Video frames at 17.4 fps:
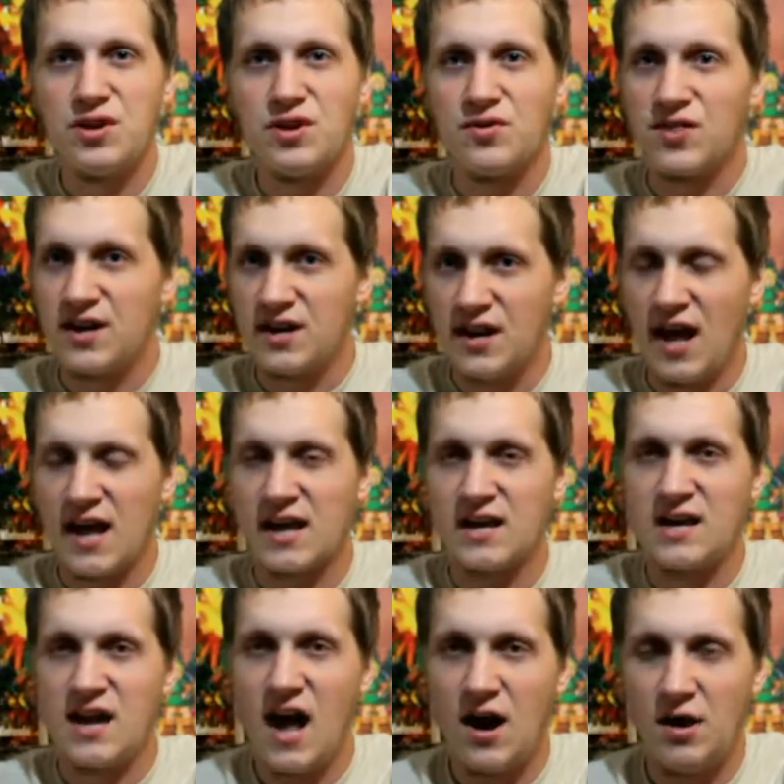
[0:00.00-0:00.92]
here that I
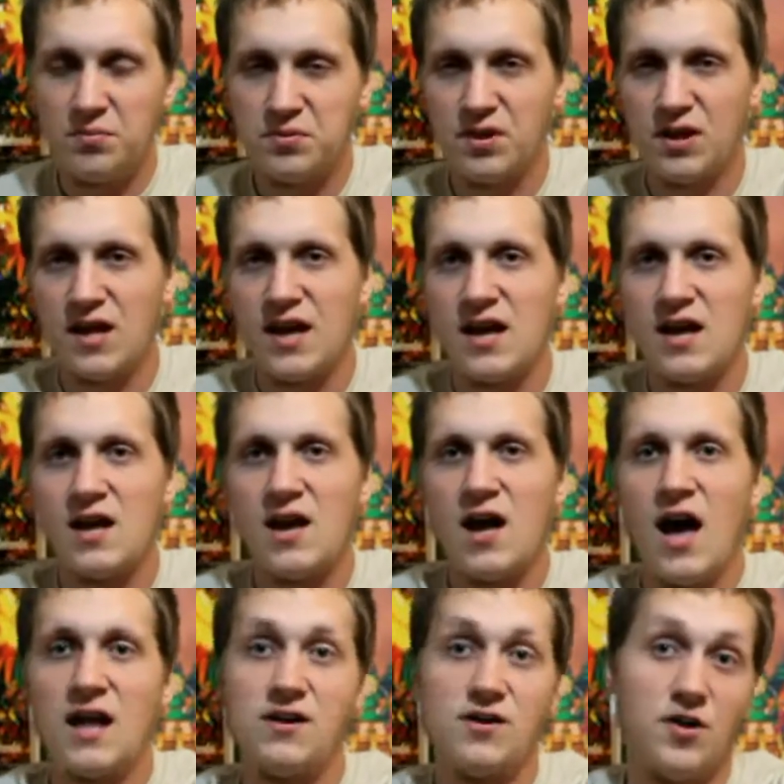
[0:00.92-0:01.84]
can now play.
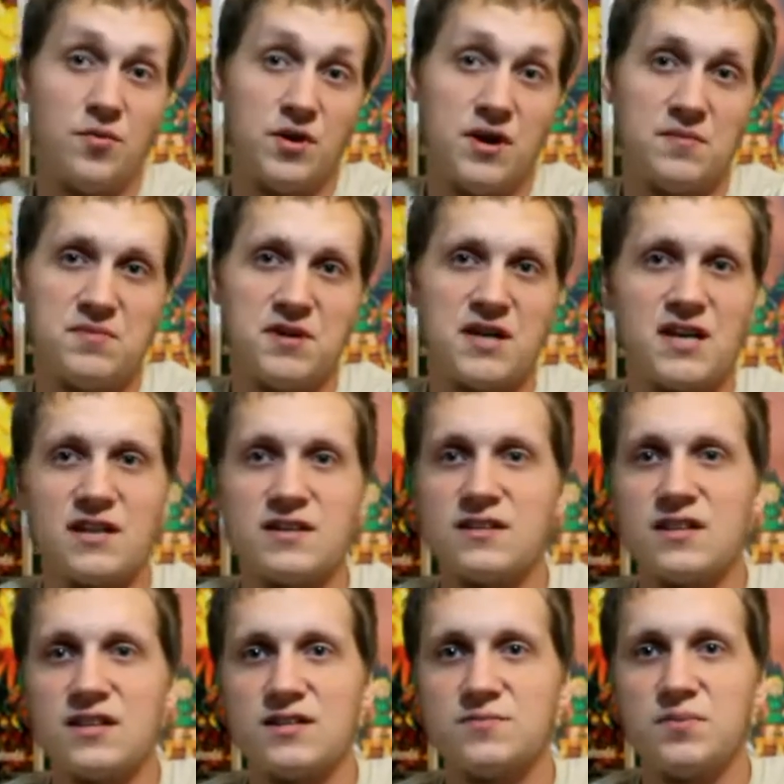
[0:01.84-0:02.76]
I don't know when I'm going to get
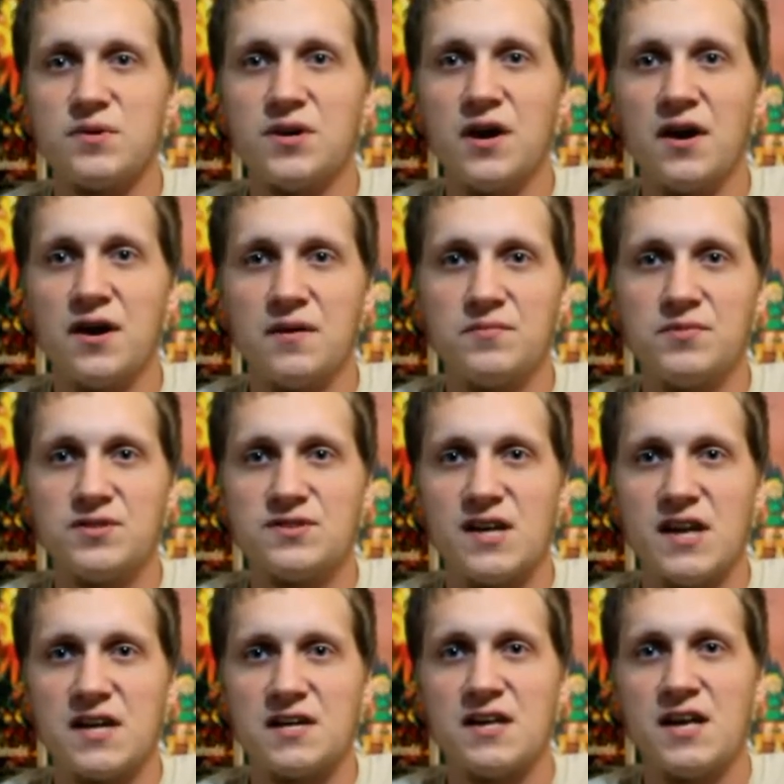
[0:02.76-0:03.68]
to this, but I'm just
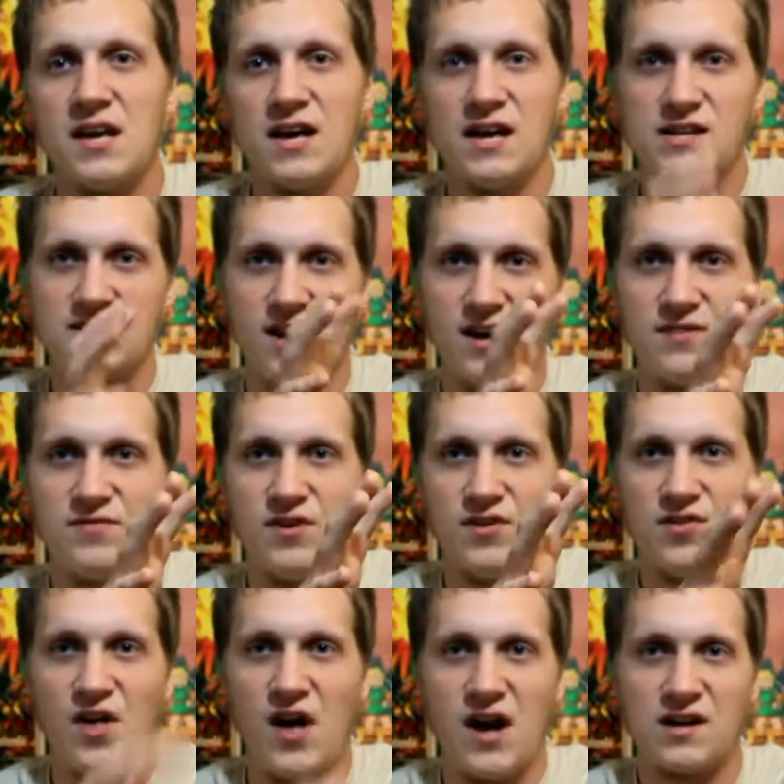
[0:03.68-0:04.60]
saying it's kind of
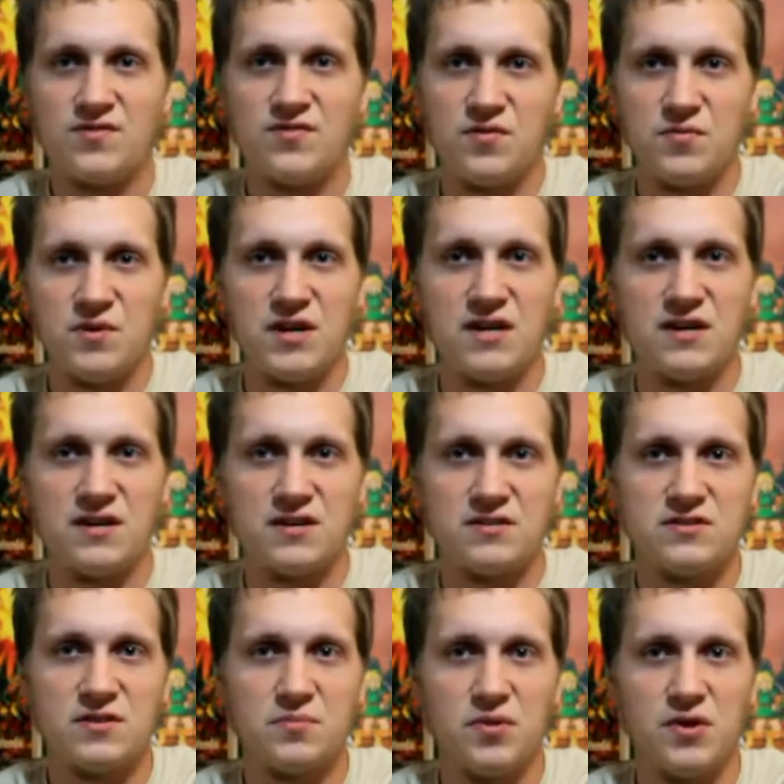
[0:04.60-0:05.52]
unlocked for me to
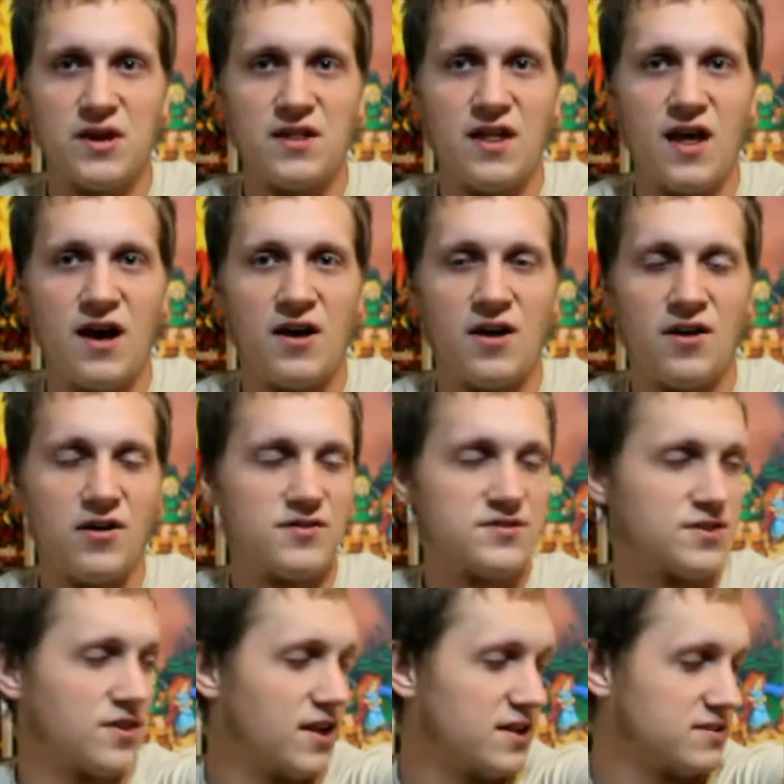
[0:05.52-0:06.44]
play that.
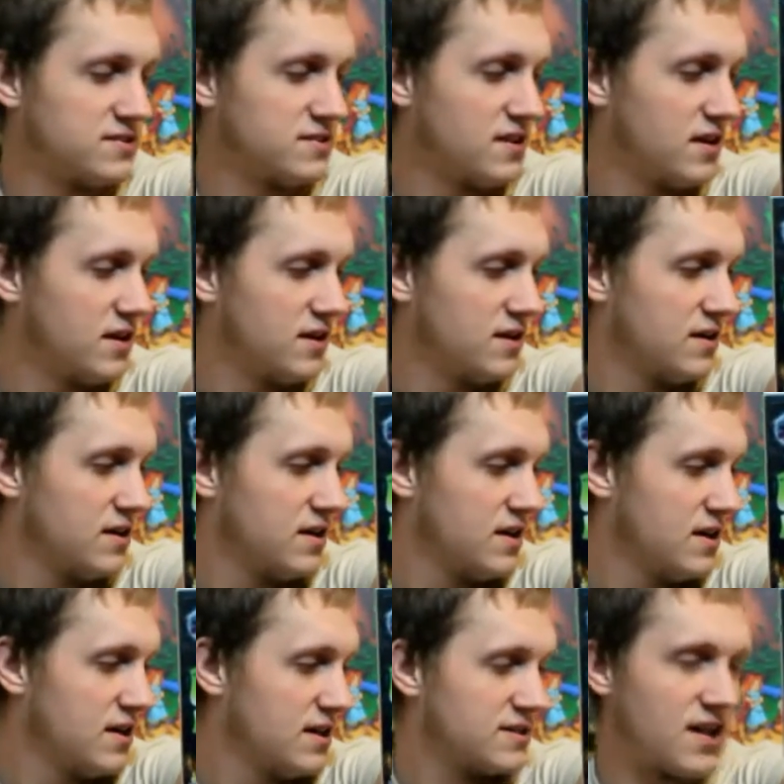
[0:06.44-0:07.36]
So that's
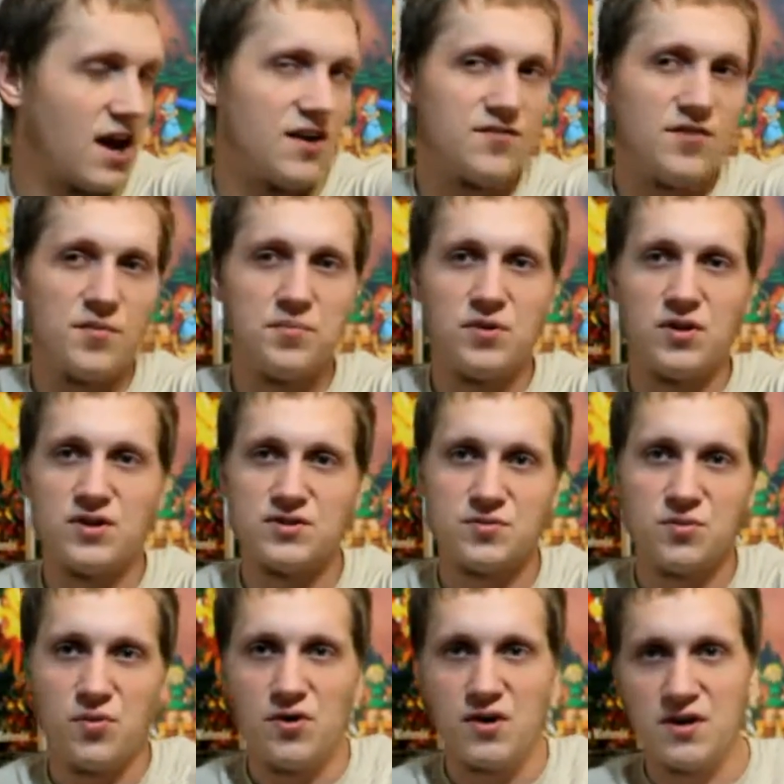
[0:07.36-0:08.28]
kind of a
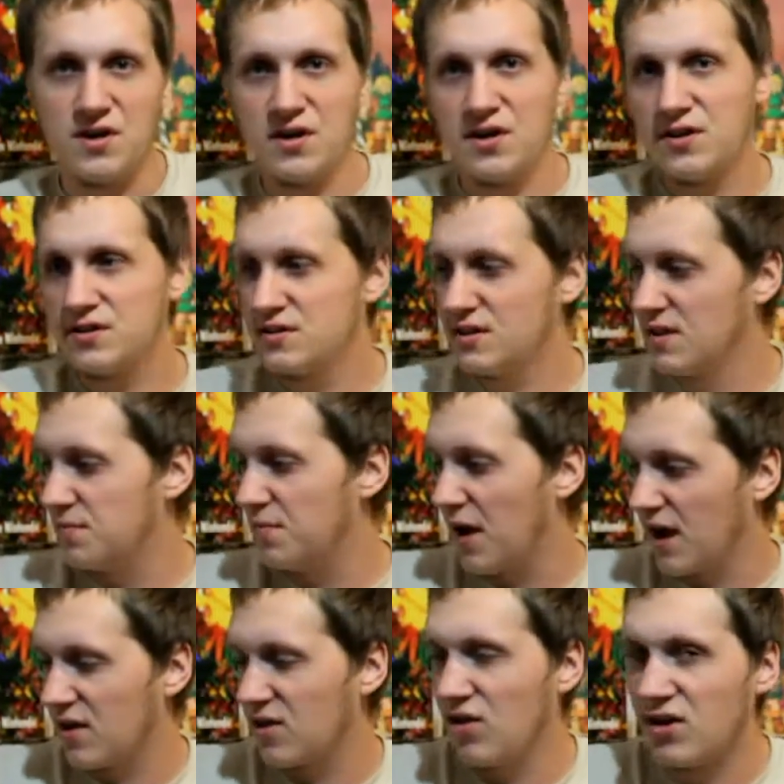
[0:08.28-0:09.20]
+1 to the
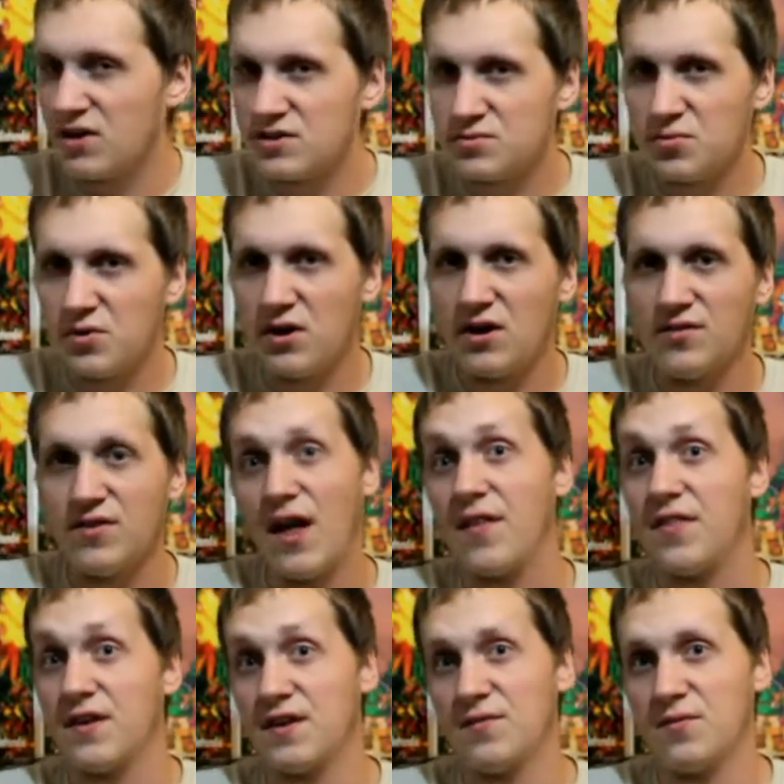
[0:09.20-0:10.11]
backlog as well.
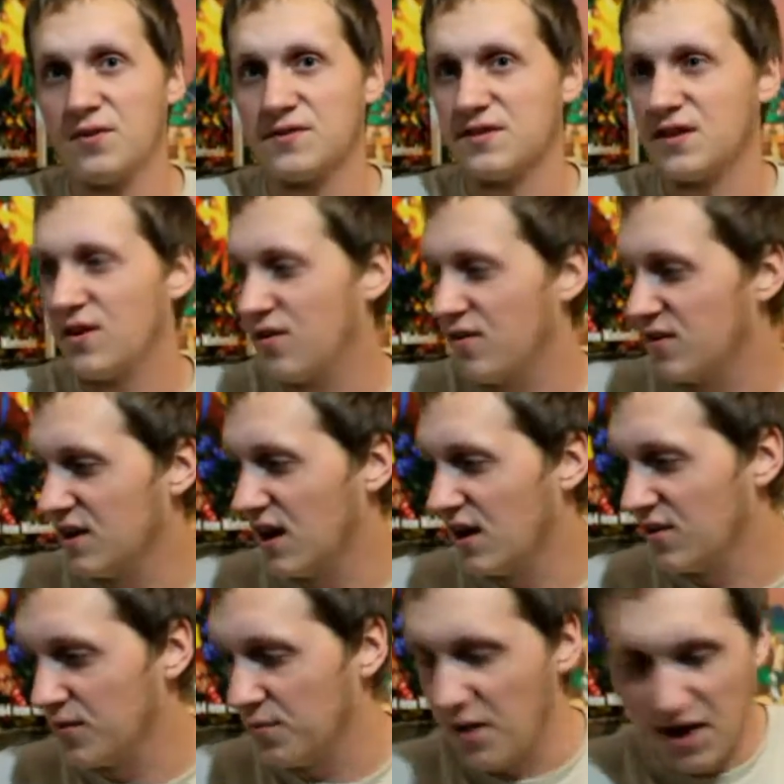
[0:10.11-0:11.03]
Not that it wasn't already
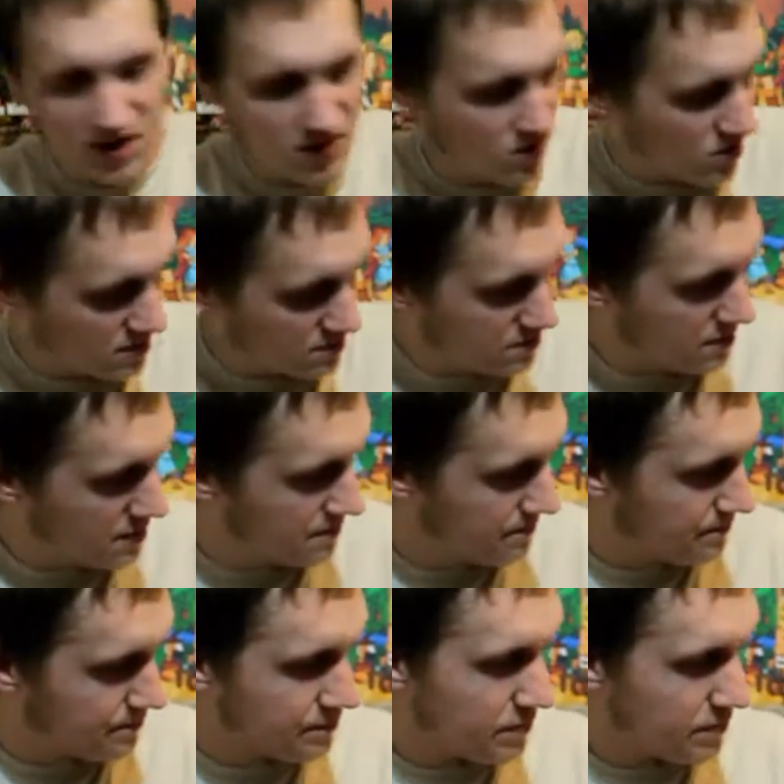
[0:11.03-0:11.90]
on the backlog, but